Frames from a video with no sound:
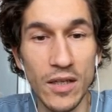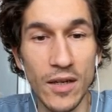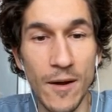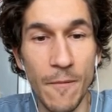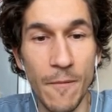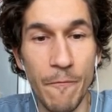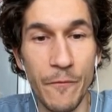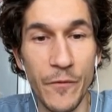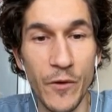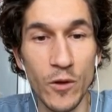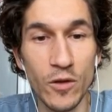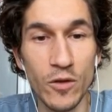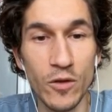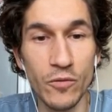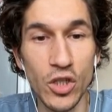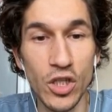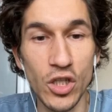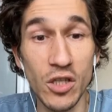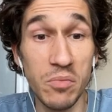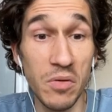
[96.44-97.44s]
a lot of
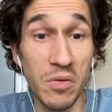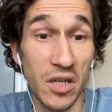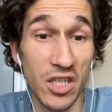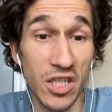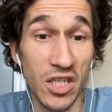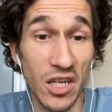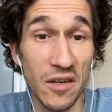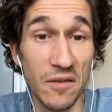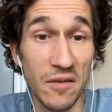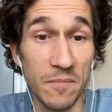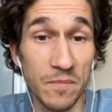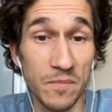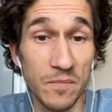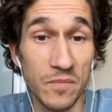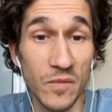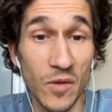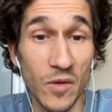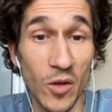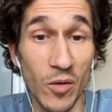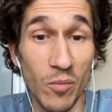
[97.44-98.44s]
sheep actually
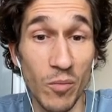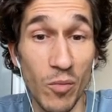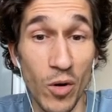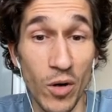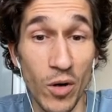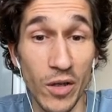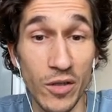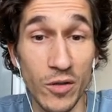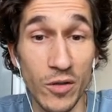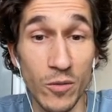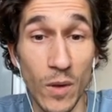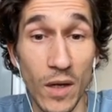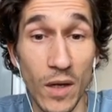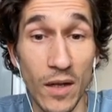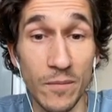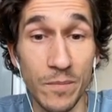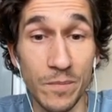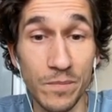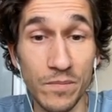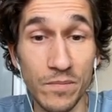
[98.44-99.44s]
on the board as well.
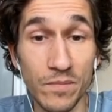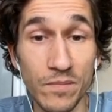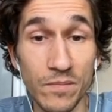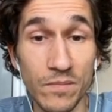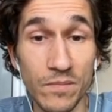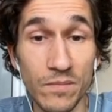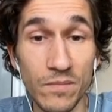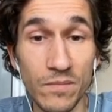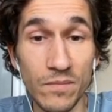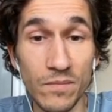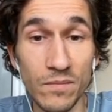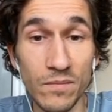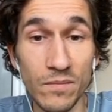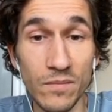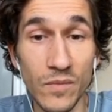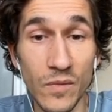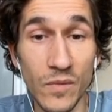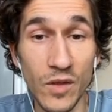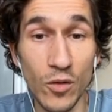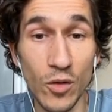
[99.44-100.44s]

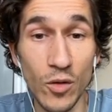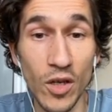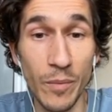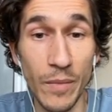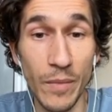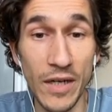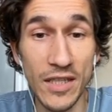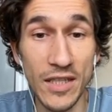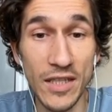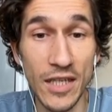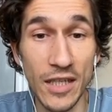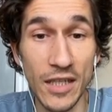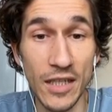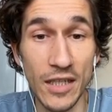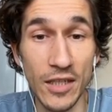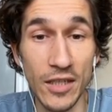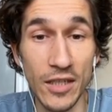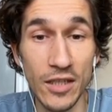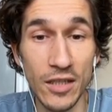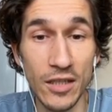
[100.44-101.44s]
So he might take
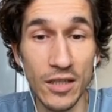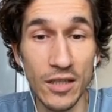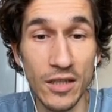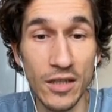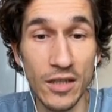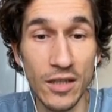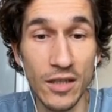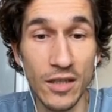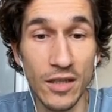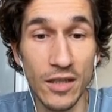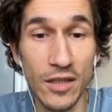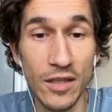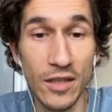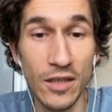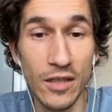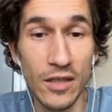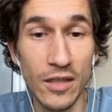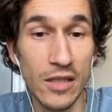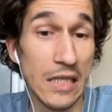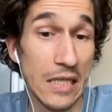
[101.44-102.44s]
this.
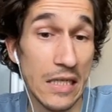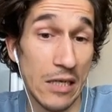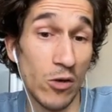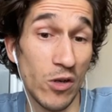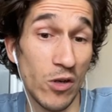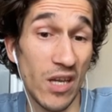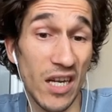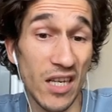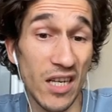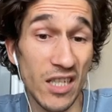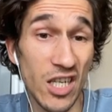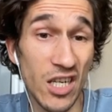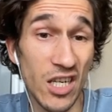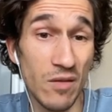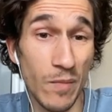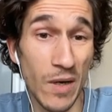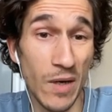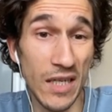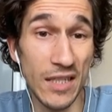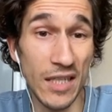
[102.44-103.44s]
Oh, he actually
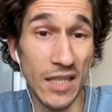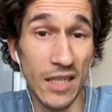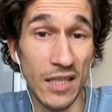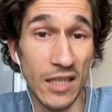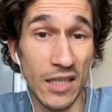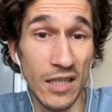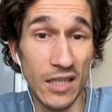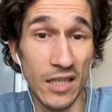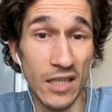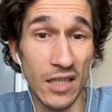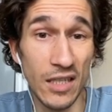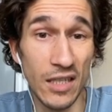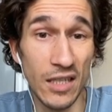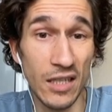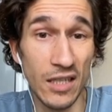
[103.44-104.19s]
might take this.